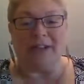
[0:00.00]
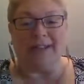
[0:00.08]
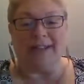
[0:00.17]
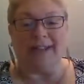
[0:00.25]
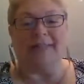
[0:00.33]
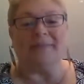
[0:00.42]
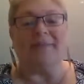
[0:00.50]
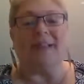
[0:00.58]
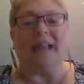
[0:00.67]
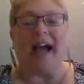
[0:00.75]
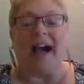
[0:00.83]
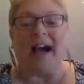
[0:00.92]
is,
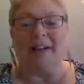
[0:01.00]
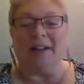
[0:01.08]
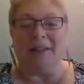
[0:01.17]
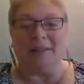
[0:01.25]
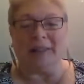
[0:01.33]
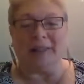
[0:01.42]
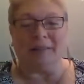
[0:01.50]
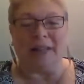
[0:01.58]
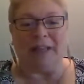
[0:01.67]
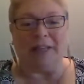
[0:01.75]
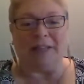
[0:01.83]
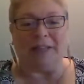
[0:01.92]
how do you
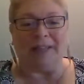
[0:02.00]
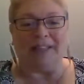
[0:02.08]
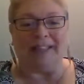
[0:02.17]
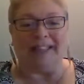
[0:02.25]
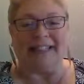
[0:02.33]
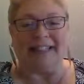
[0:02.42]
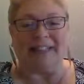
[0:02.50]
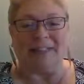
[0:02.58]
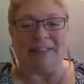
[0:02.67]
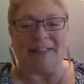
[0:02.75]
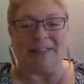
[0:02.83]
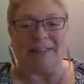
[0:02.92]
explain
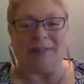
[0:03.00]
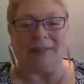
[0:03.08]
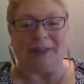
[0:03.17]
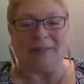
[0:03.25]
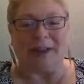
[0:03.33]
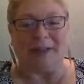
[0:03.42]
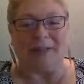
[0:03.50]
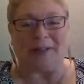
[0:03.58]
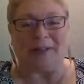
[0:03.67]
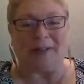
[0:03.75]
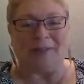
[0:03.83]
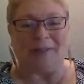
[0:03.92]
constellations to a
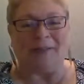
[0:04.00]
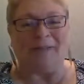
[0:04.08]
stranger?